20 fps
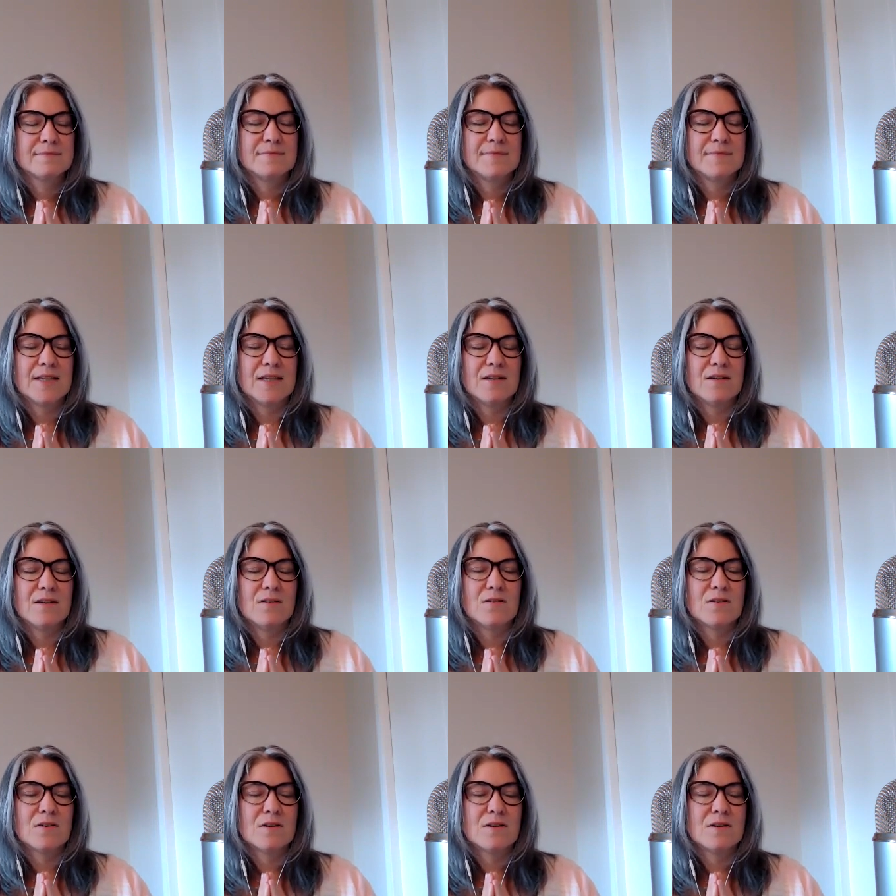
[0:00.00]
and
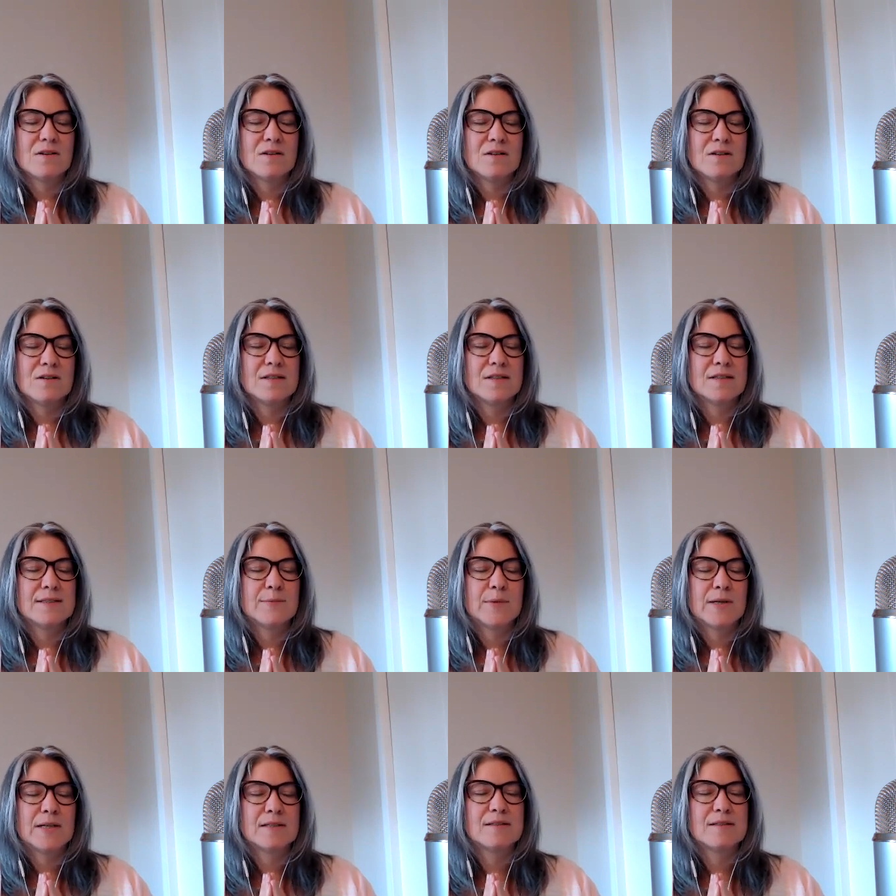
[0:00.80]
honor this
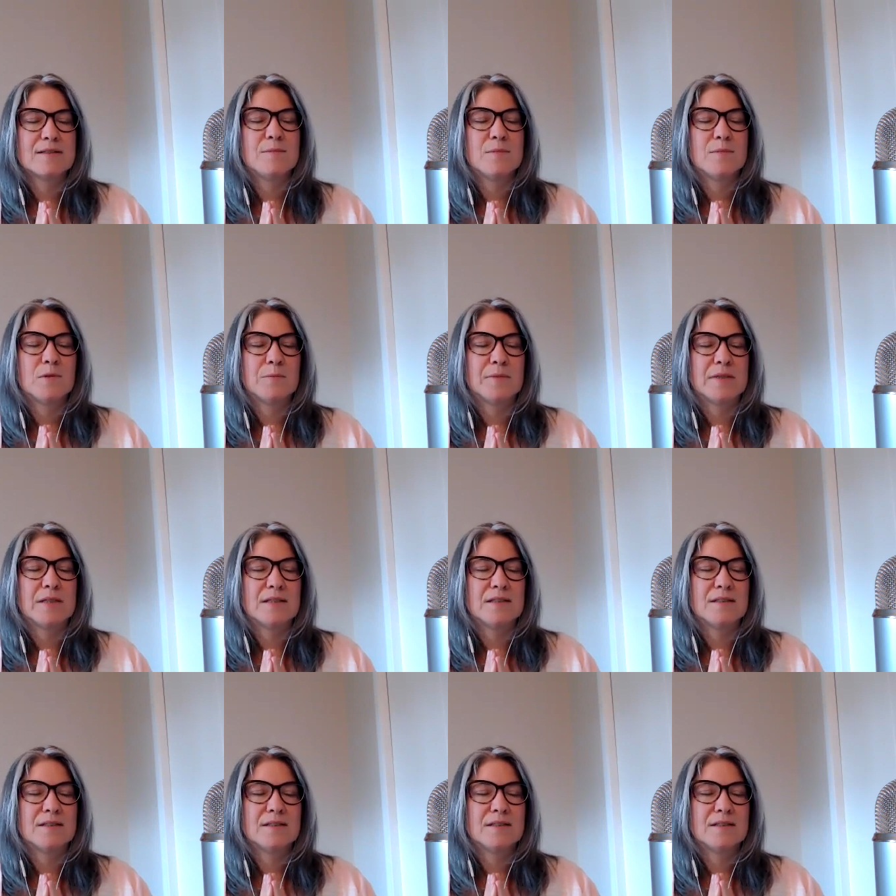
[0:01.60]
present
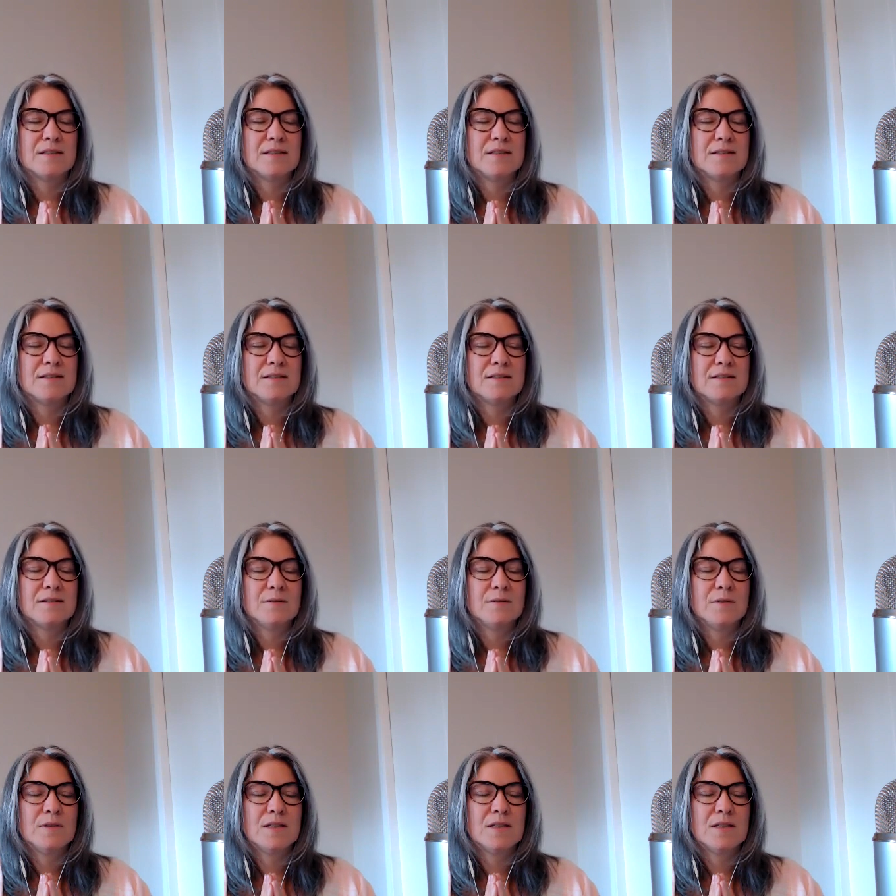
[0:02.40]
moment
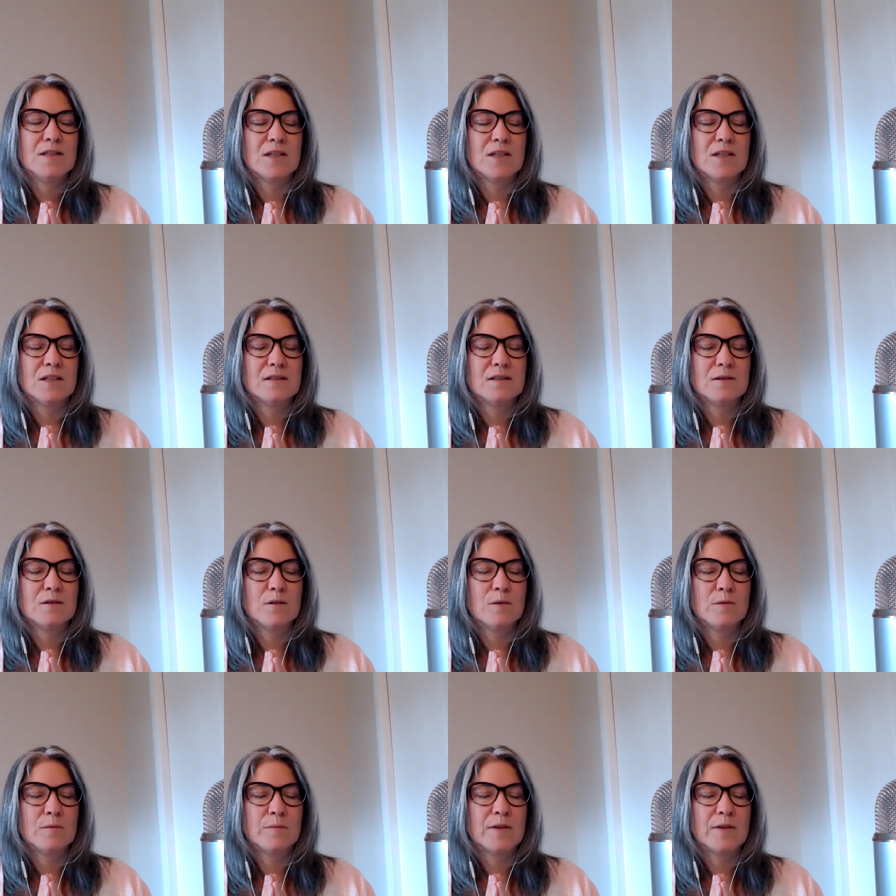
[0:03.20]
with a
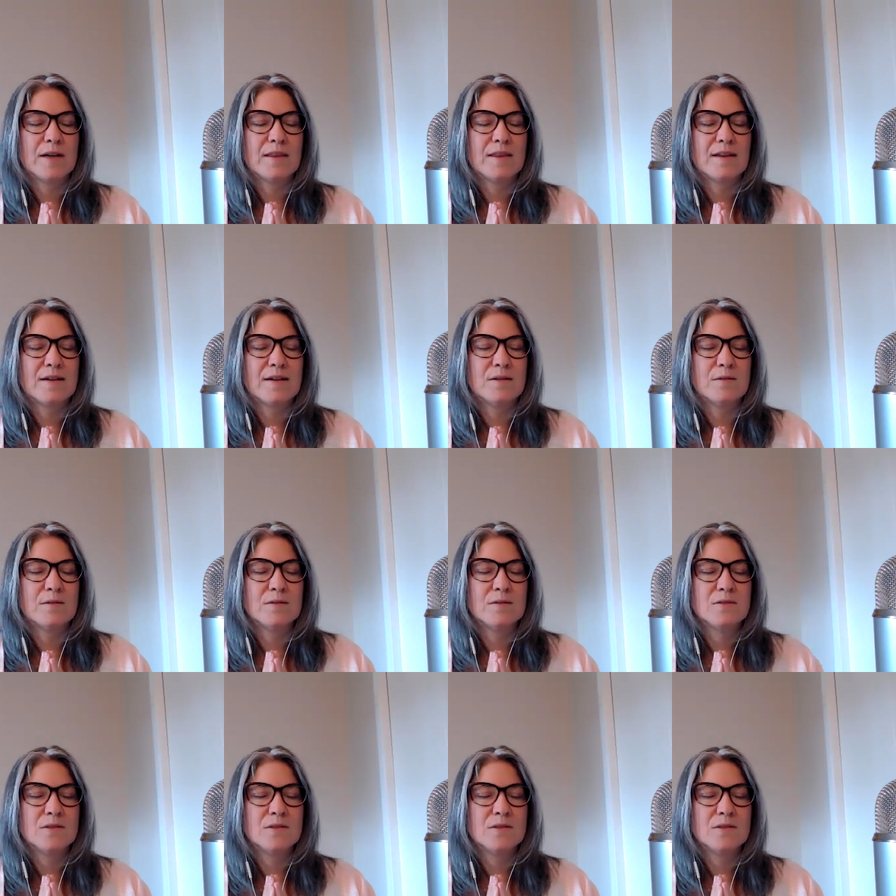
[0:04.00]
gentle breath out.